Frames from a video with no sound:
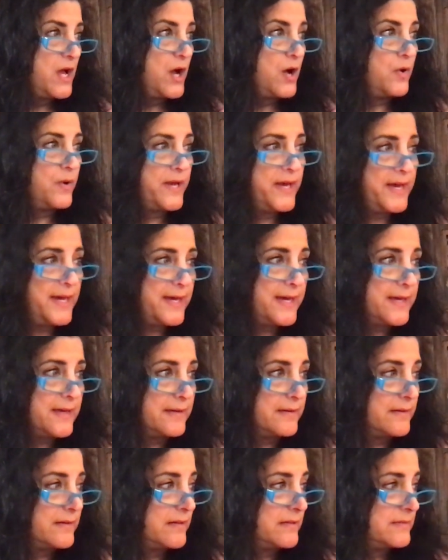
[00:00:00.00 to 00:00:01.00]
Okay,
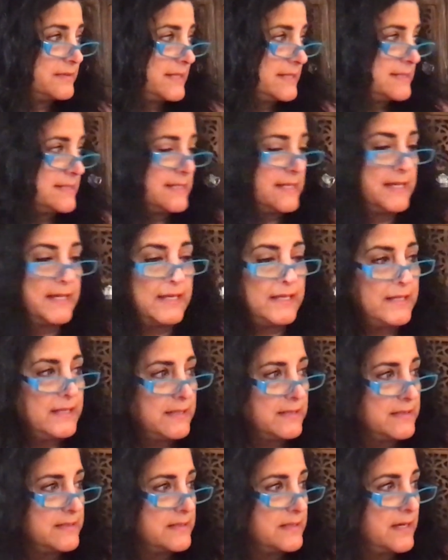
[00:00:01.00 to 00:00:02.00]
that's
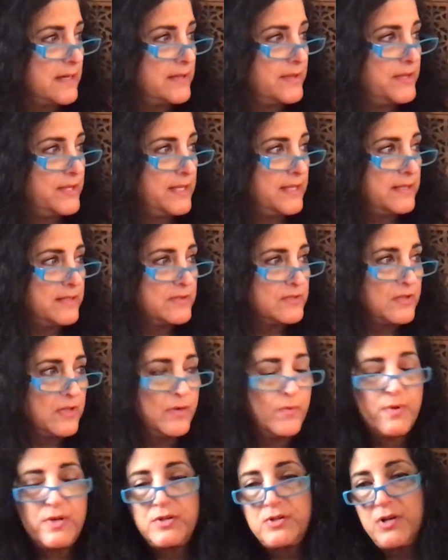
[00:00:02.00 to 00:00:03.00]
it. I think that's all I
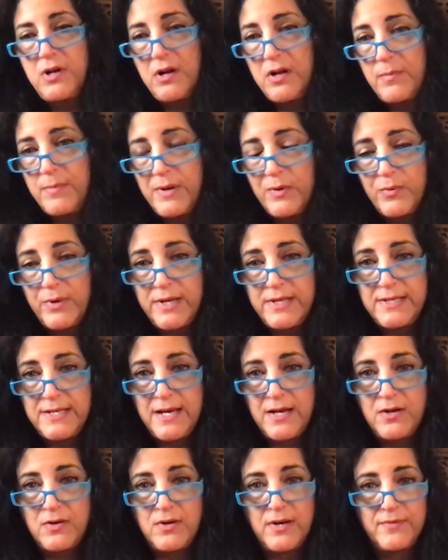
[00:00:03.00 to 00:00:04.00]
want to talk about right
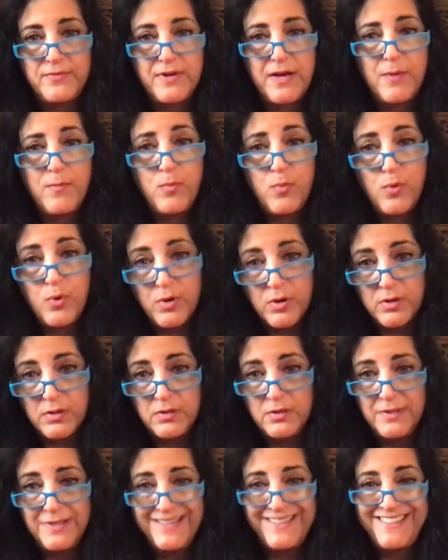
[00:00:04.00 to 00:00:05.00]
now. I've got more,
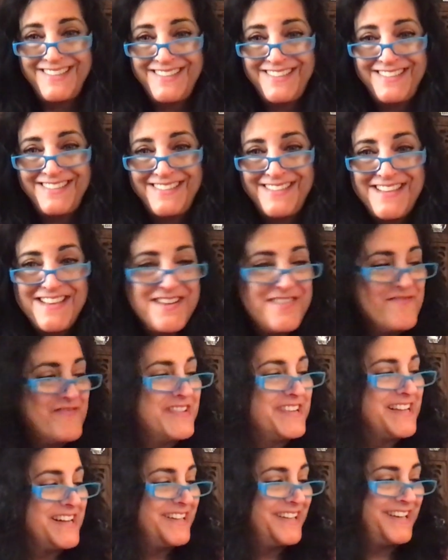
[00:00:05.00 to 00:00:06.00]
but
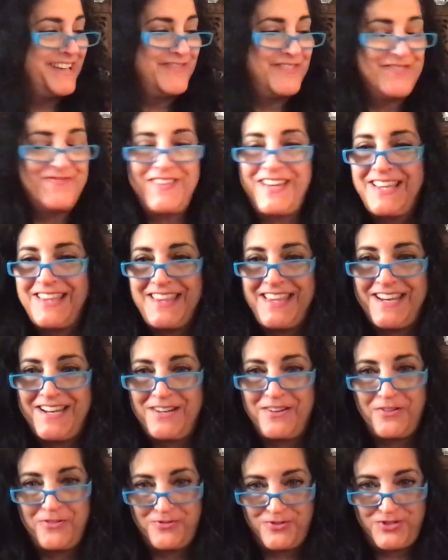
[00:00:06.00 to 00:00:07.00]
I'll have to make that
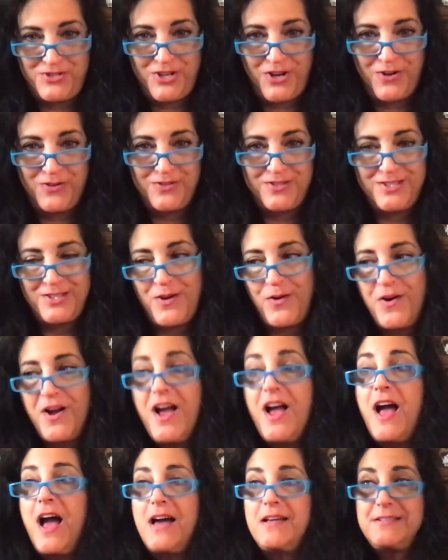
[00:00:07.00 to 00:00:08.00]
another show. So
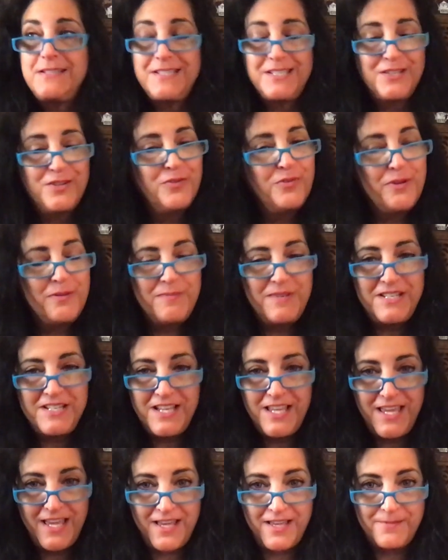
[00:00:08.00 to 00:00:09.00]
until we meet
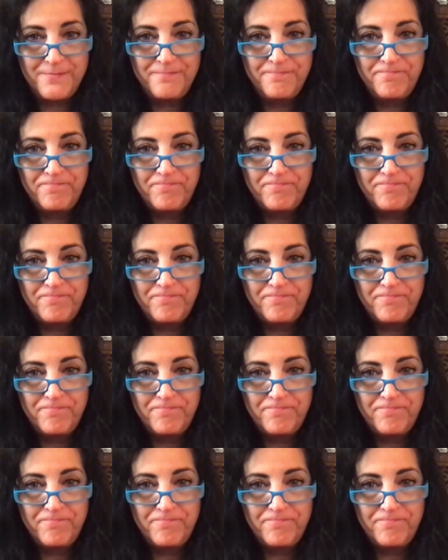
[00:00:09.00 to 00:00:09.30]
again.